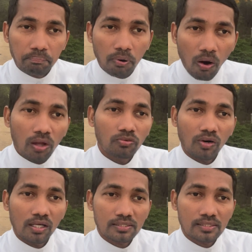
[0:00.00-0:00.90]
Paul
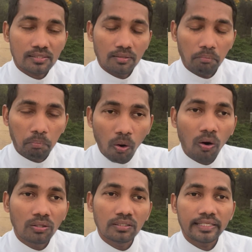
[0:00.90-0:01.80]
was
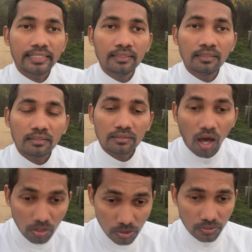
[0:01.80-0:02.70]
born in
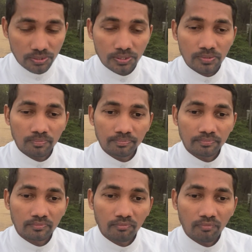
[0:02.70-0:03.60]
Tarsus.
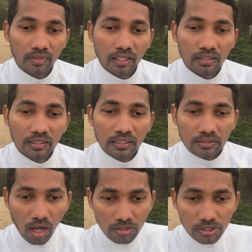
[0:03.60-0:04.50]

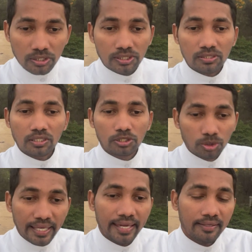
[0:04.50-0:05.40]
Tarsus
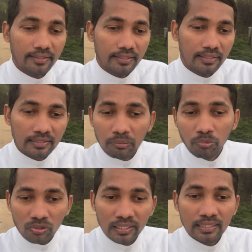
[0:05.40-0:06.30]
today, in the
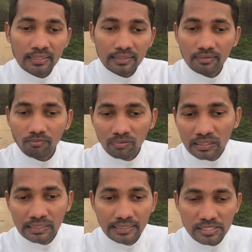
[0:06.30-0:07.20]
modern
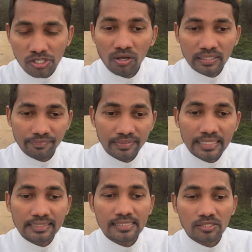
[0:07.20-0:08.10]
world geography,
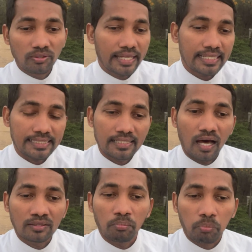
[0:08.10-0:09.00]
it is located
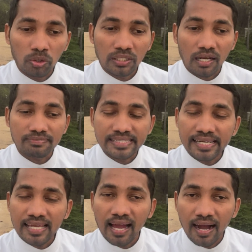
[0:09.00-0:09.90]
on the border of
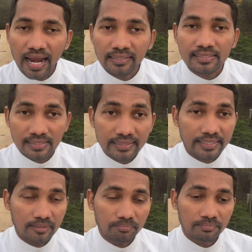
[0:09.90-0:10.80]
Syria and
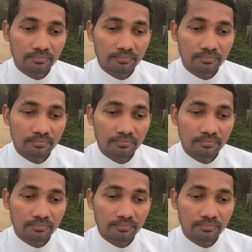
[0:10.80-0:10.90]
Turkey.